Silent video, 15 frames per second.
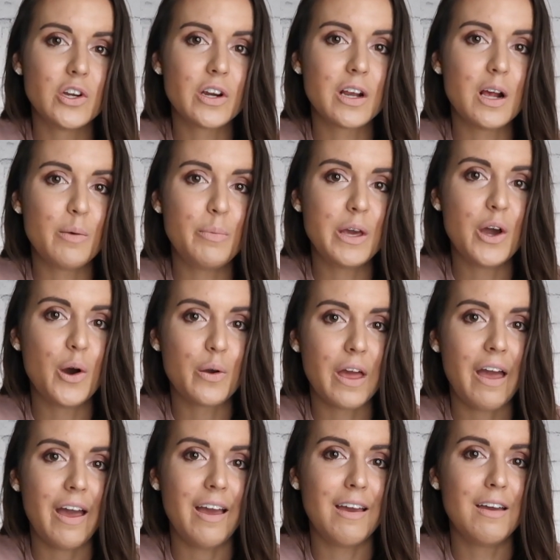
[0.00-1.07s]
you're going to be
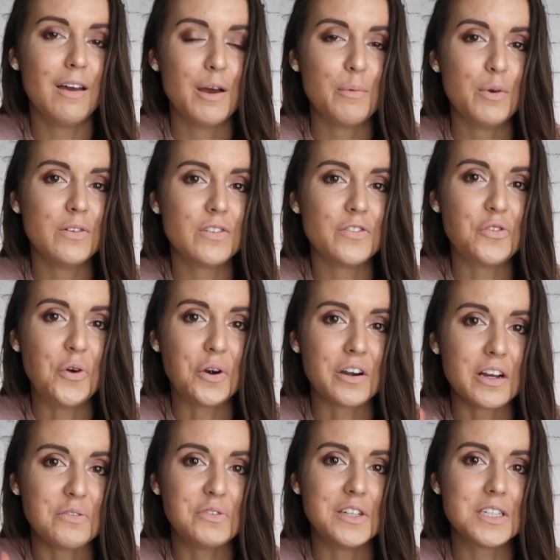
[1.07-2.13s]
okay moving
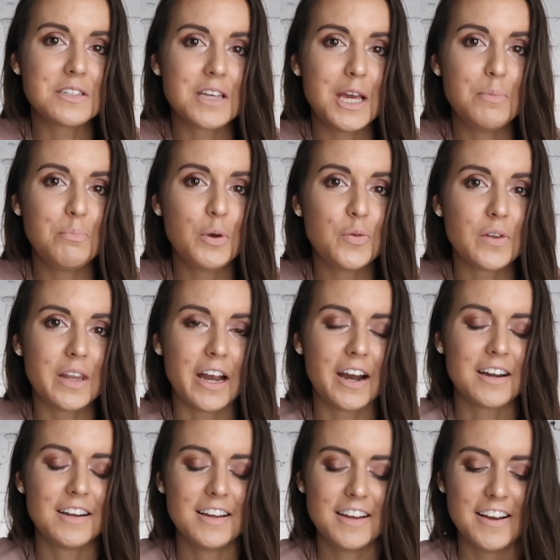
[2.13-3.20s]
forward if you just keep moving
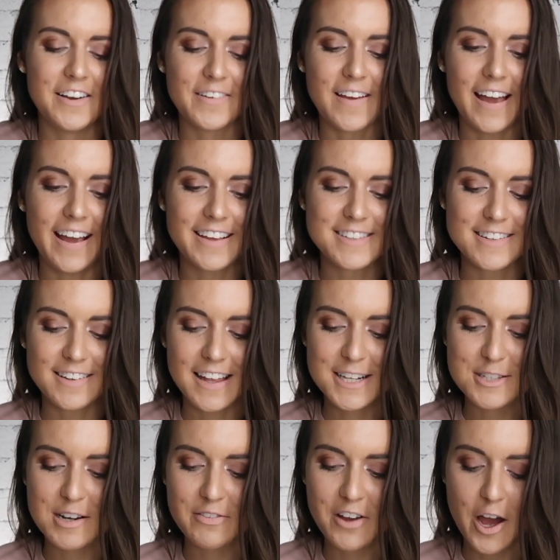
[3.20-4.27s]
there, okay? So
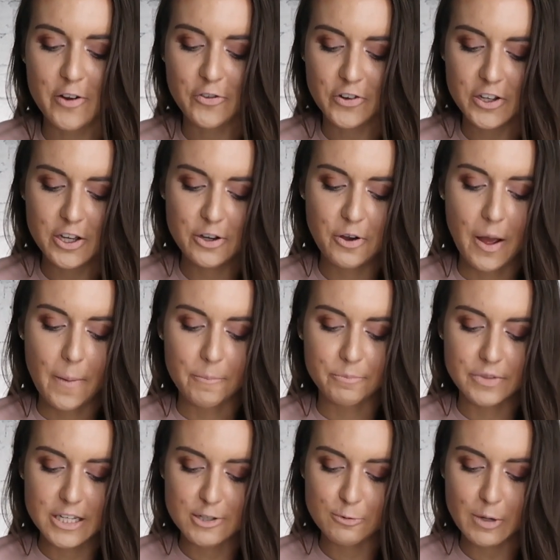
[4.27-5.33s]
that's what I've got for you
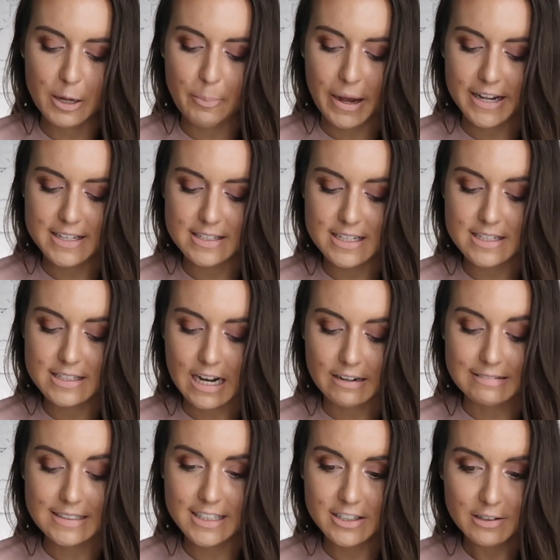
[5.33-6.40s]
this week, Pisces.
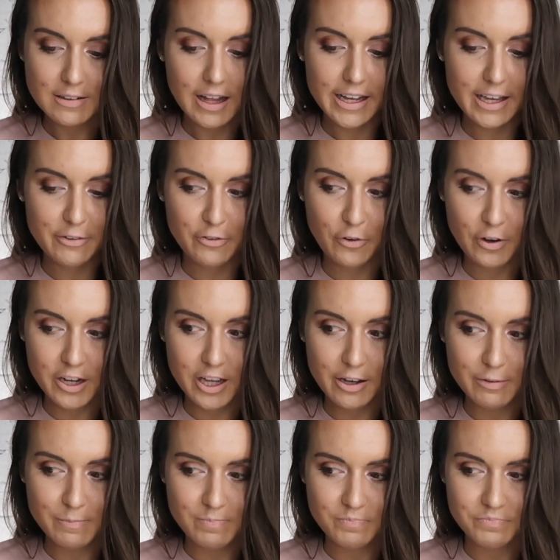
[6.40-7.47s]
I really do like it for
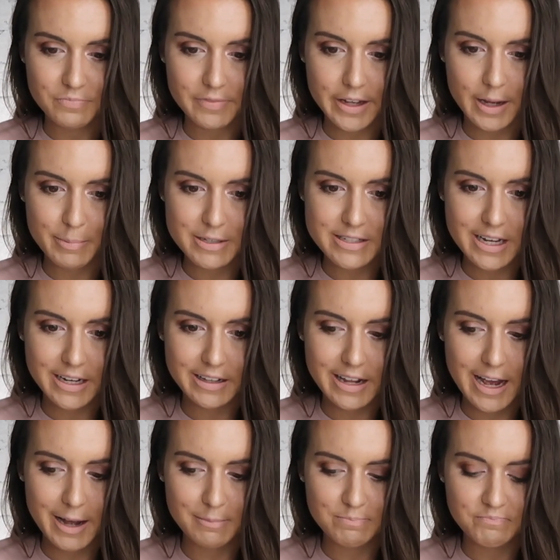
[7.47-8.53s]
you. I've been saying
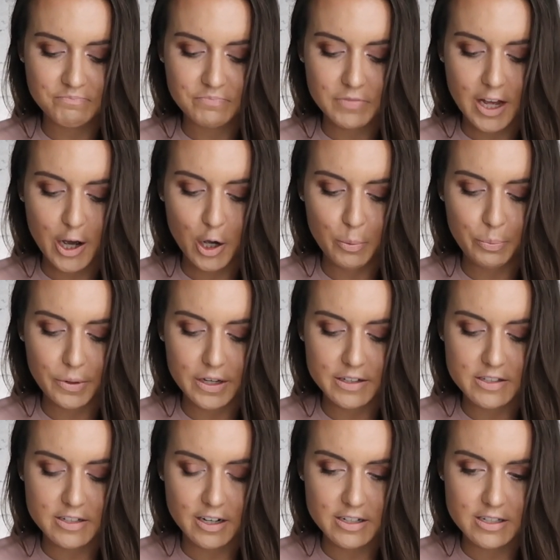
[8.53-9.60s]
that. I hope
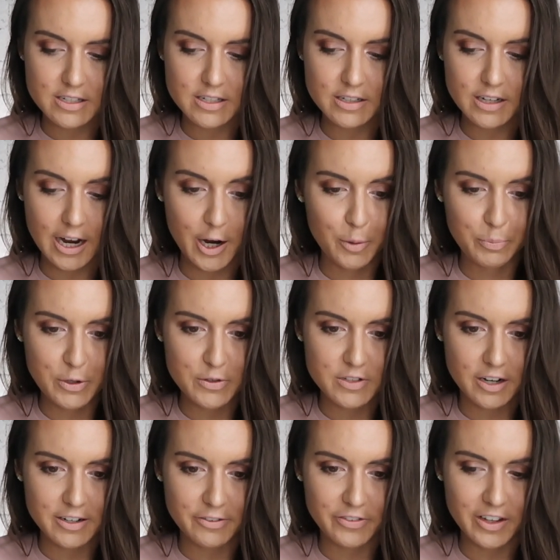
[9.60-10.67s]
you start
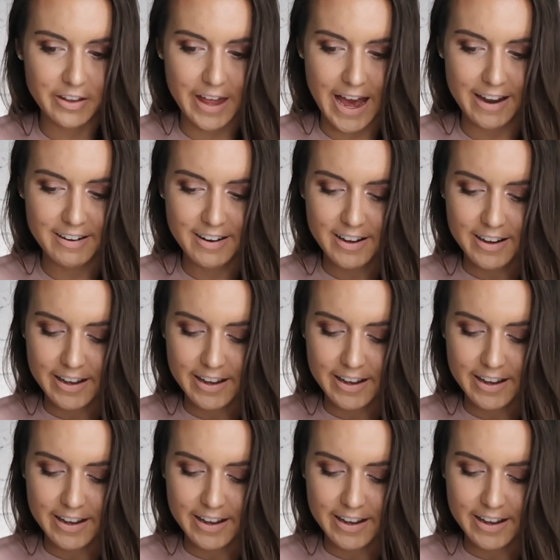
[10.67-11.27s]
to feel that,